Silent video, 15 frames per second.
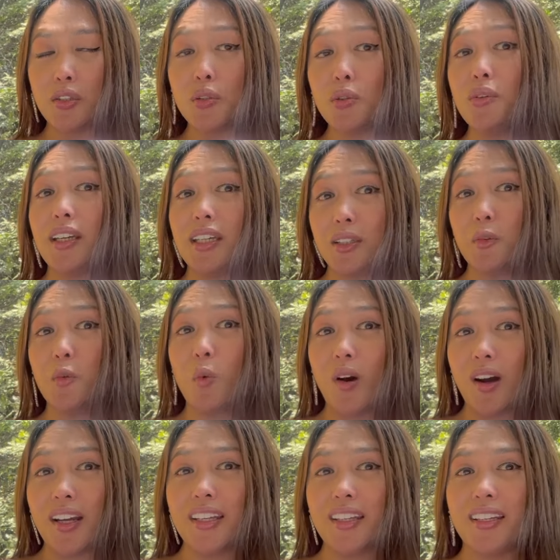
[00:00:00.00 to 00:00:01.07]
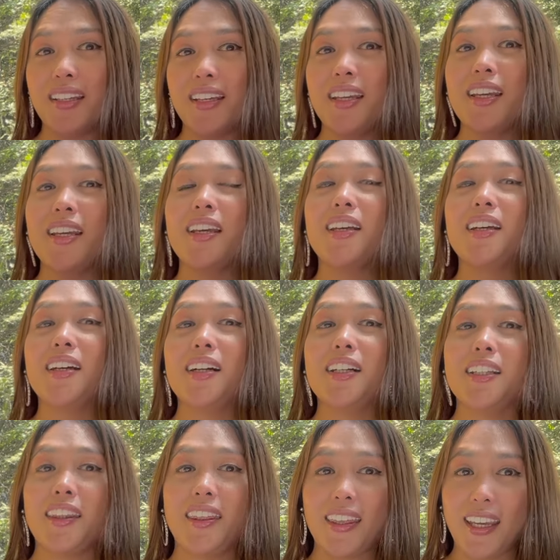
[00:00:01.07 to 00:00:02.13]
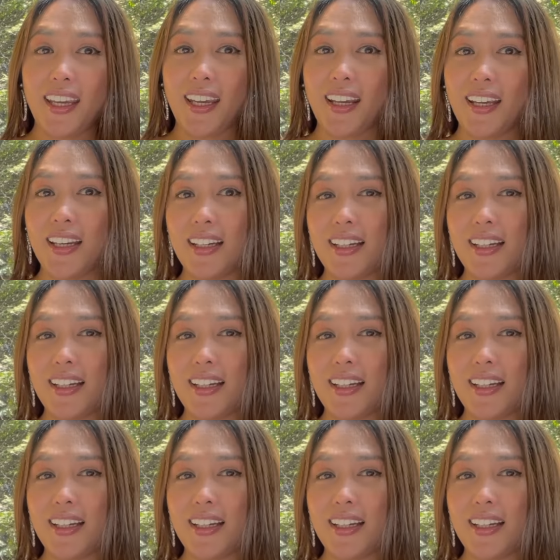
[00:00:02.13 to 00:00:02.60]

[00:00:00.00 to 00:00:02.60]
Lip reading: two-in-one thing.